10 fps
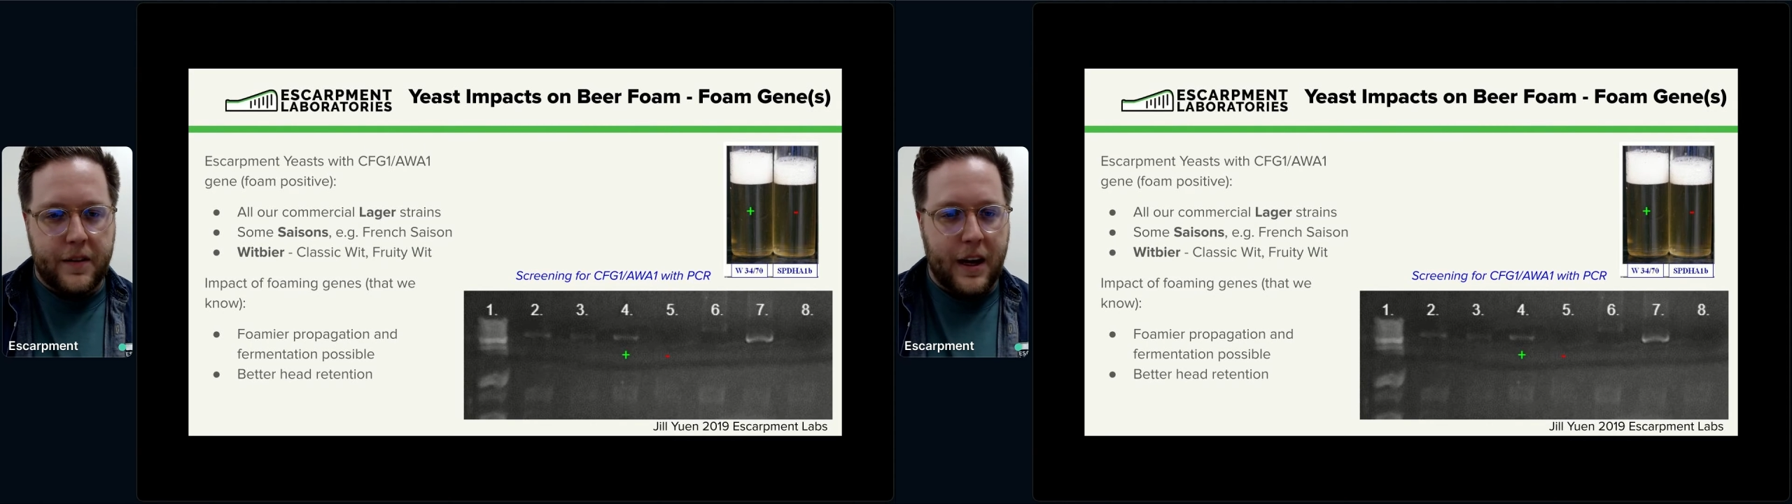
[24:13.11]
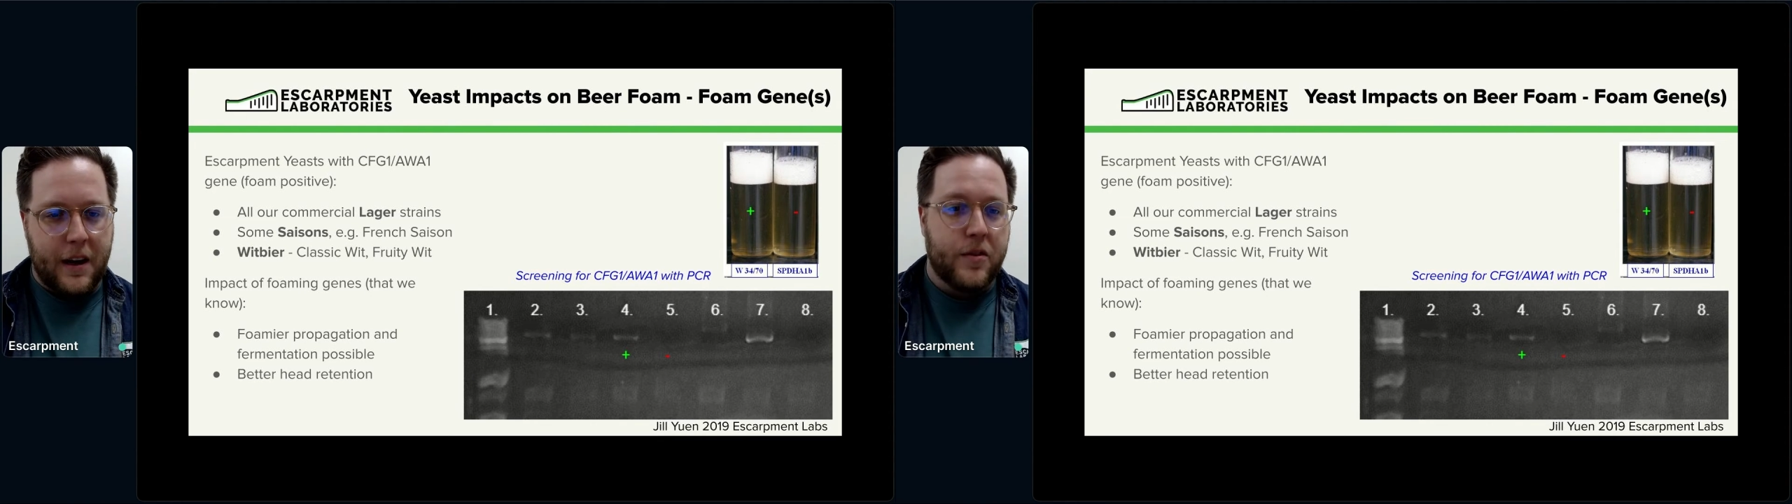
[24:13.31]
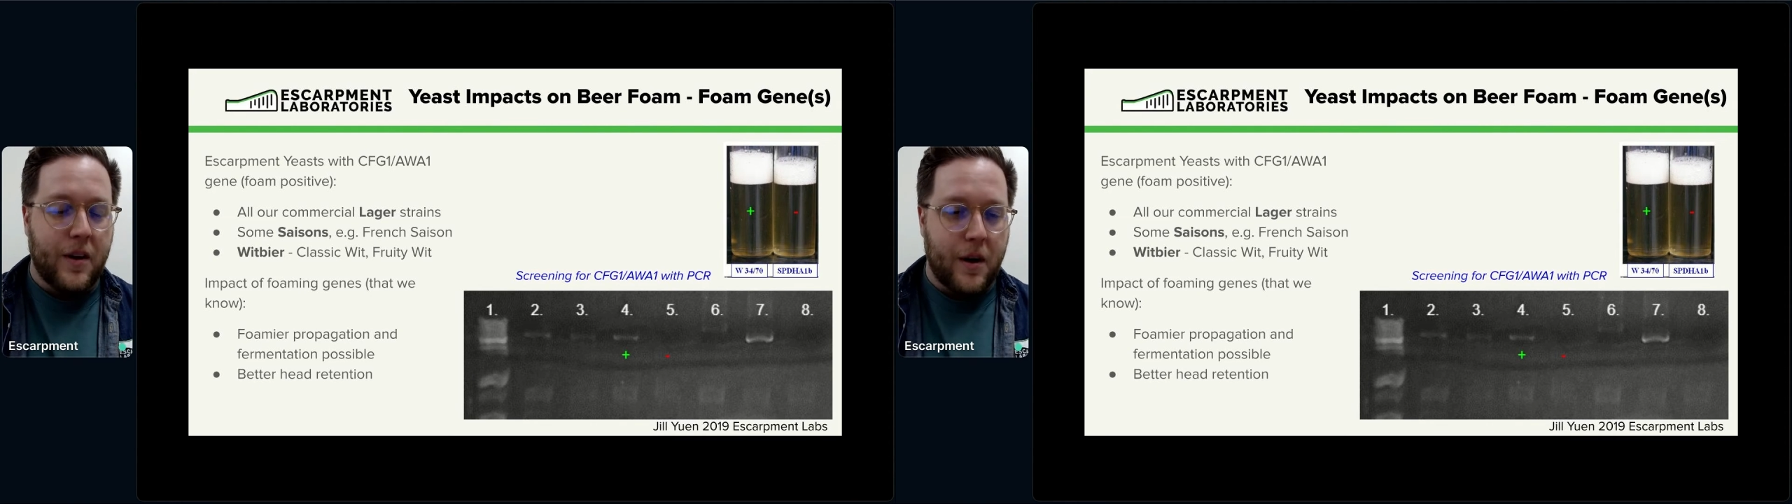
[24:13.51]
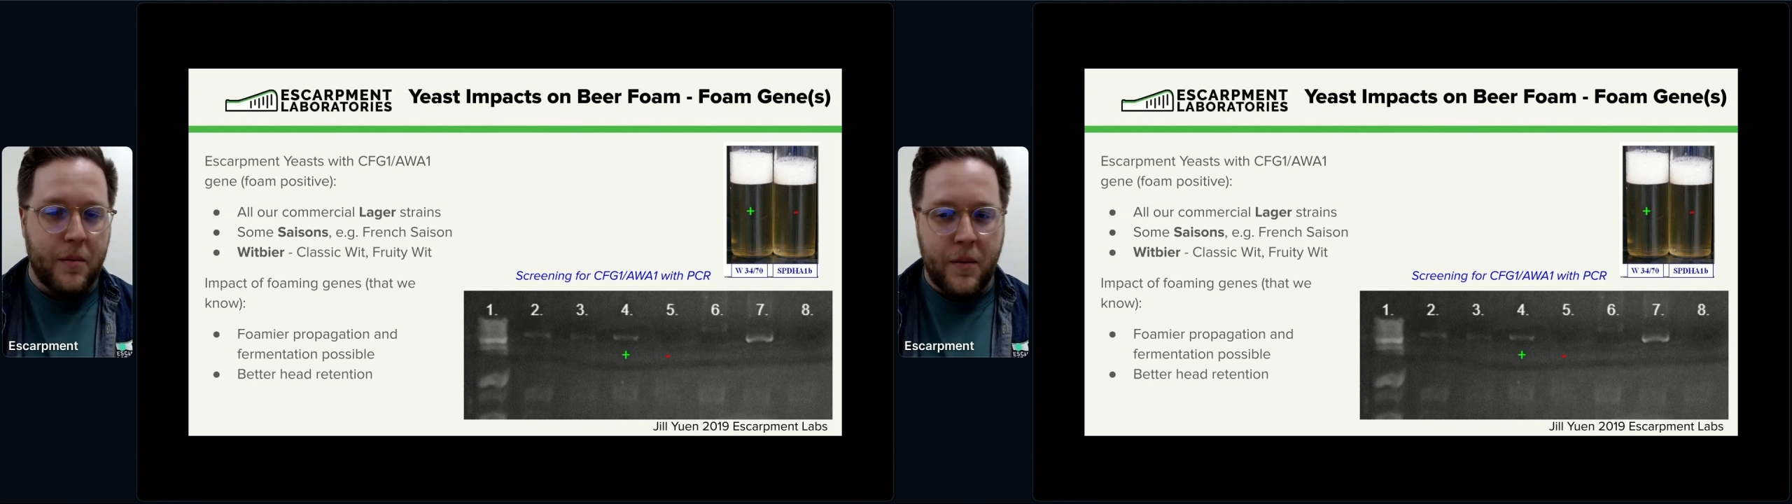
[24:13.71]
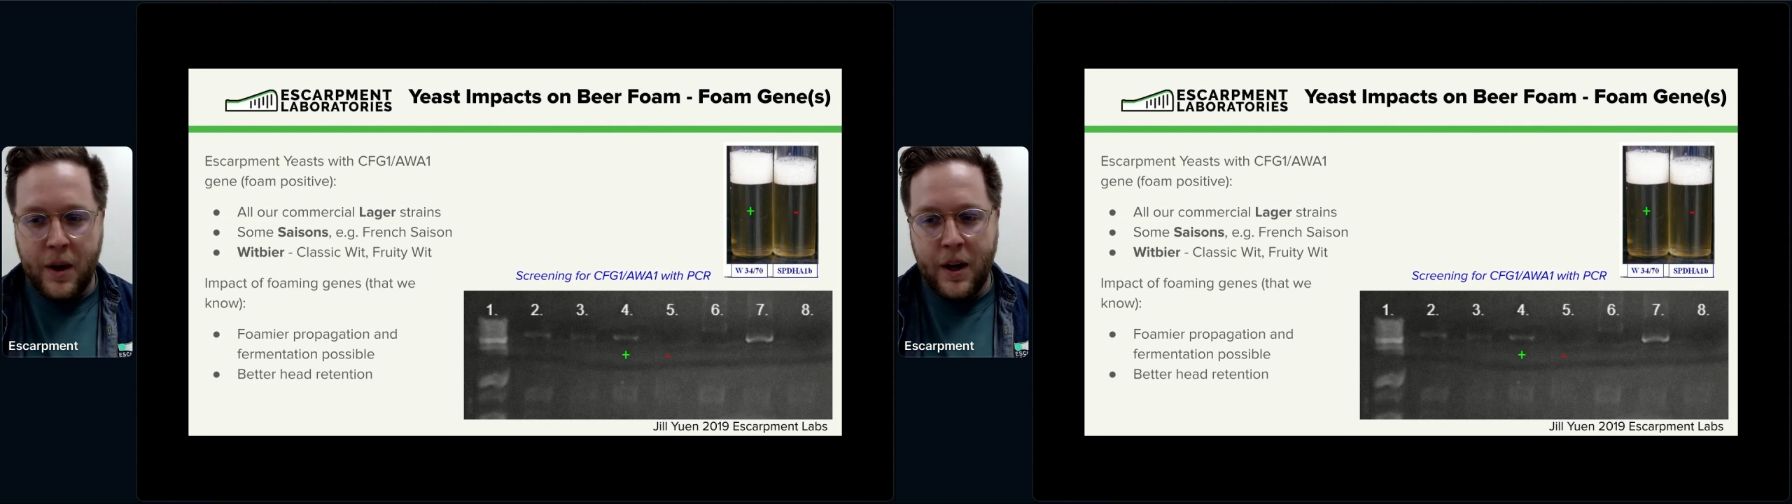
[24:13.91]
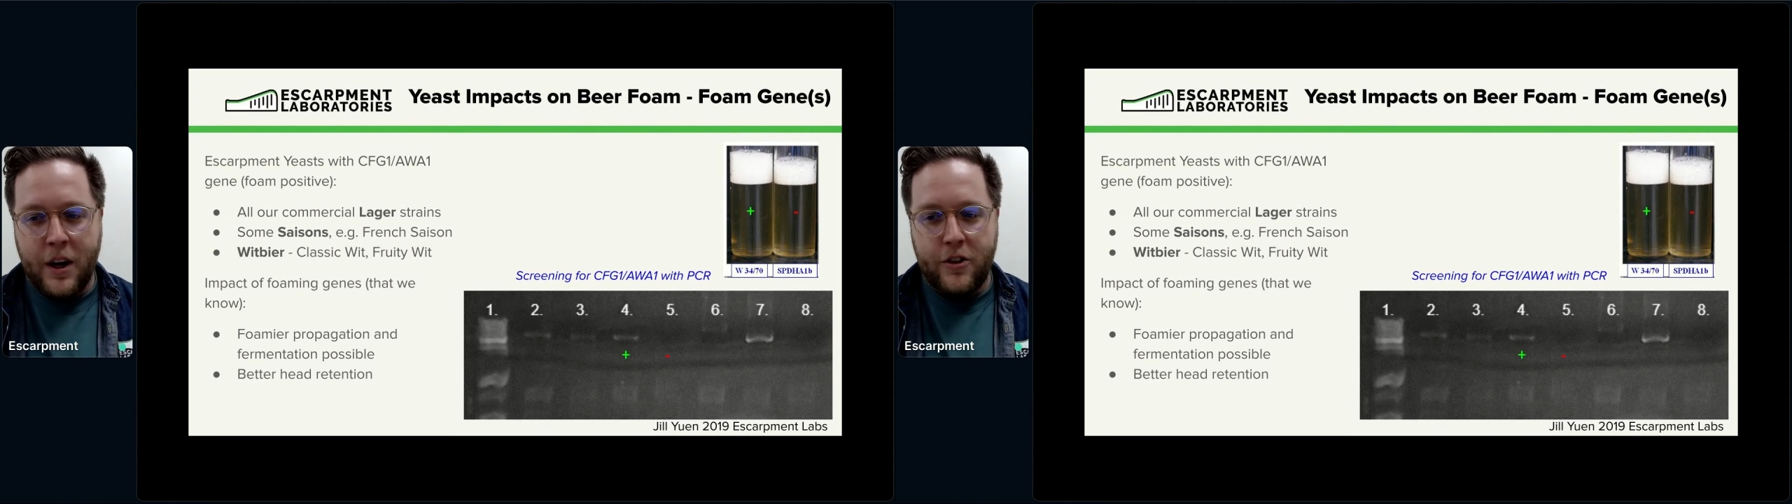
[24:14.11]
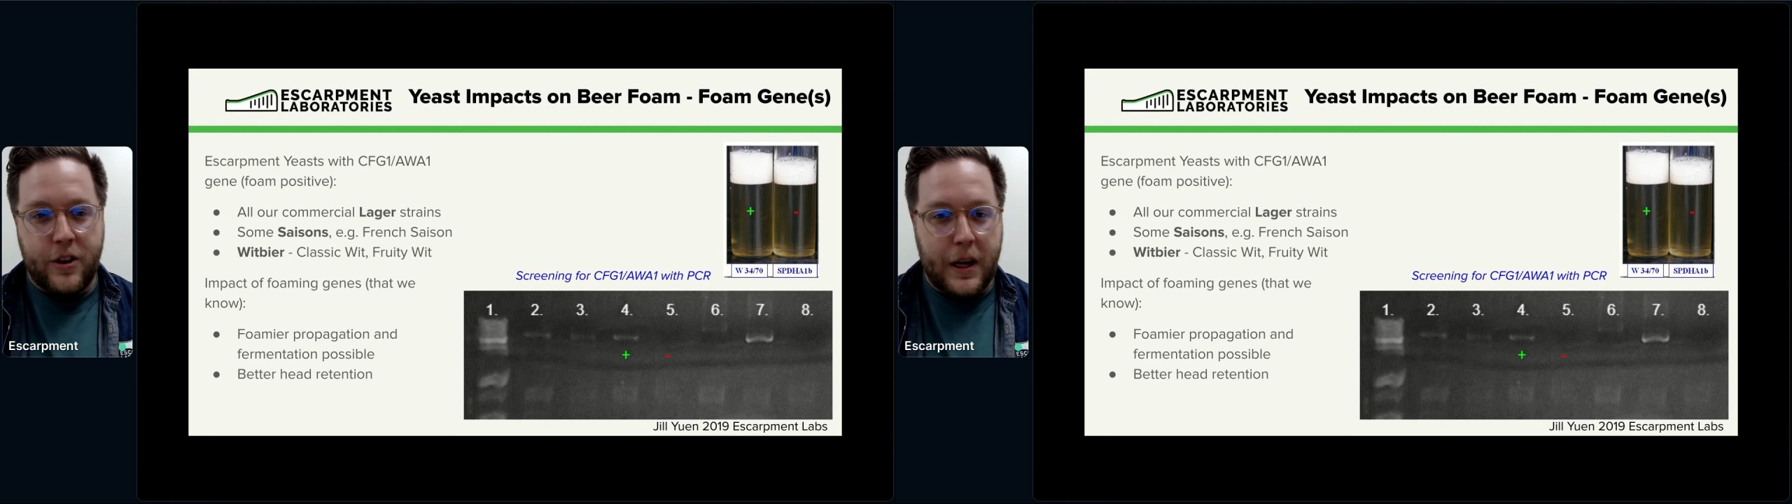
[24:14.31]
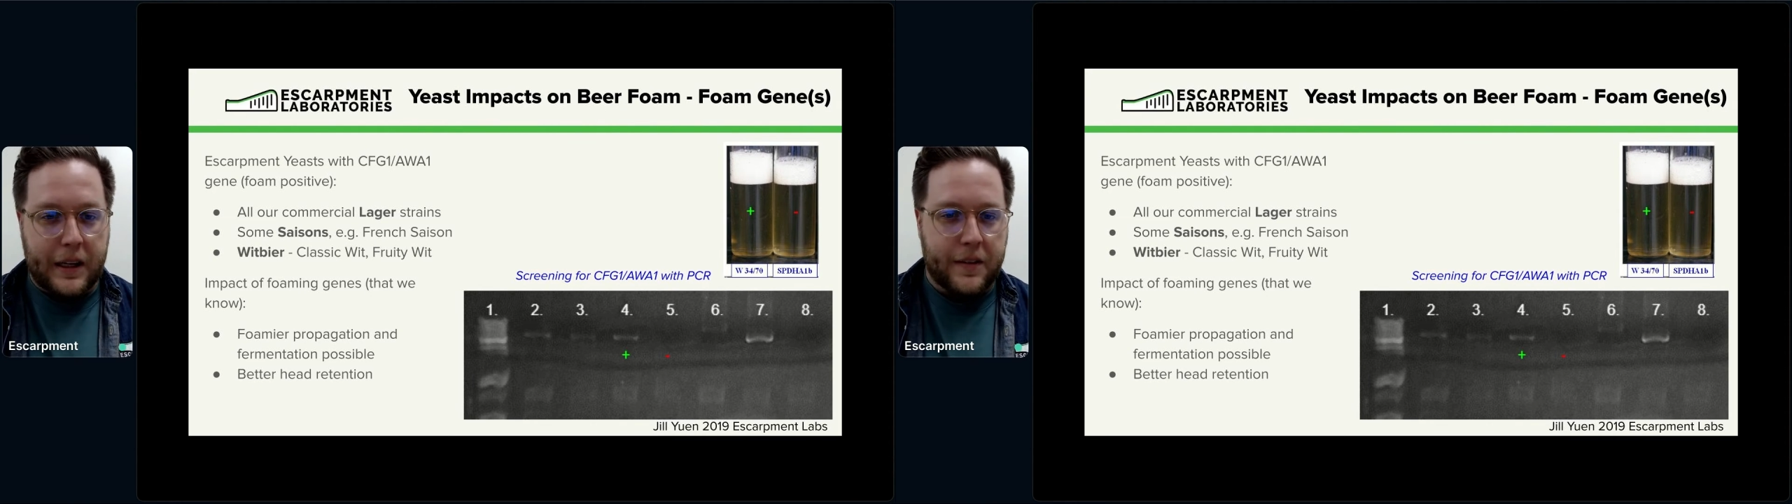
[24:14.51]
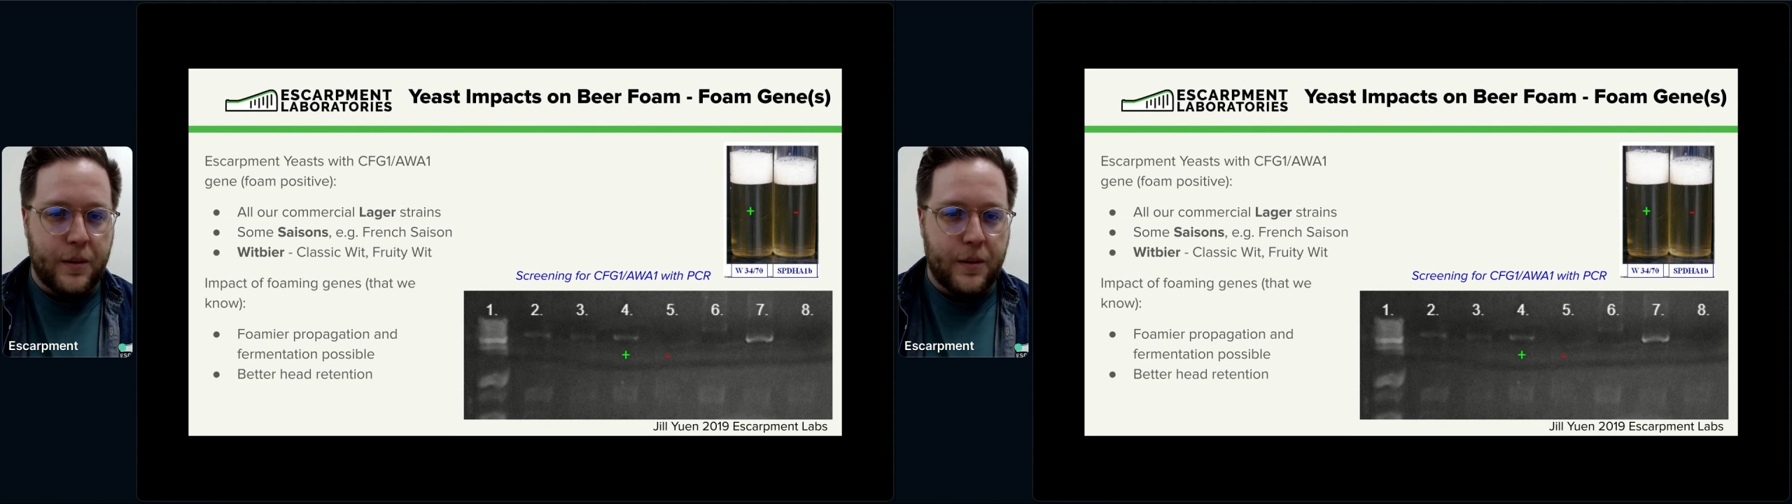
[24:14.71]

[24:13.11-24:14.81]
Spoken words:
They have some genetic